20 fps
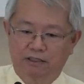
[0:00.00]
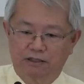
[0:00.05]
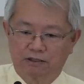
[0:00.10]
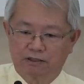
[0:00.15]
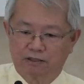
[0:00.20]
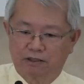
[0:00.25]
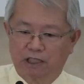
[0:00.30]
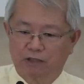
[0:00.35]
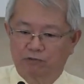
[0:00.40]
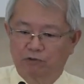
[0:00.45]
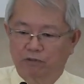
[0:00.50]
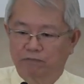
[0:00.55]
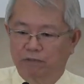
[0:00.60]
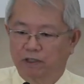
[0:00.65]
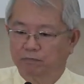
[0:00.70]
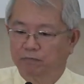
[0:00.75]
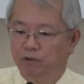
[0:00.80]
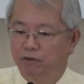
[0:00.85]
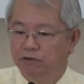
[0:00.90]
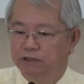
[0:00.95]
so it will
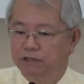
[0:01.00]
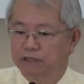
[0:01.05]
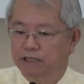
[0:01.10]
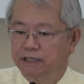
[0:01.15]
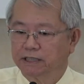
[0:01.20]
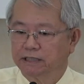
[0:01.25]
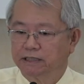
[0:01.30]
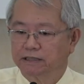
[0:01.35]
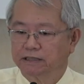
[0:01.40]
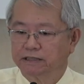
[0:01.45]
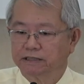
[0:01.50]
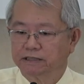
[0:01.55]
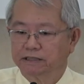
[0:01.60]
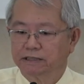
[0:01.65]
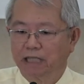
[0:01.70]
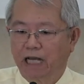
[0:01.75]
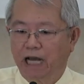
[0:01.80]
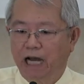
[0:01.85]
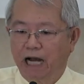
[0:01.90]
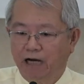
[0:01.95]
be posted
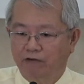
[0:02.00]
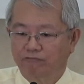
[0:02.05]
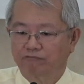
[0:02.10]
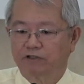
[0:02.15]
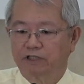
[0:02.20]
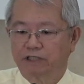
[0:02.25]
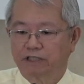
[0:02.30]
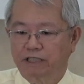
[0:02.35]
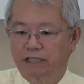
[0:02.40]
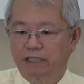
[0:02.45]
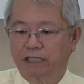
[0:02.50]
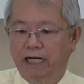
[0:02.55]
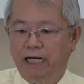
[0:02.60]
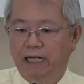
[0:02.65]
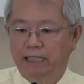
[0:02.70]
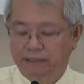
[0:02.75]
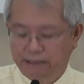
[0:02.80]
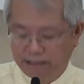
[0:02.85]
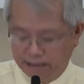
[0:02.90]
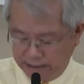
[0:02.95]
after the
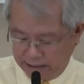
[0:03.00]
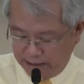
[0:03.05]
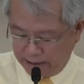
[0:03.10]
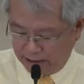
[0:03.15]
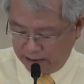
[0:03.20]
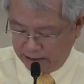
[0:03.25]
class,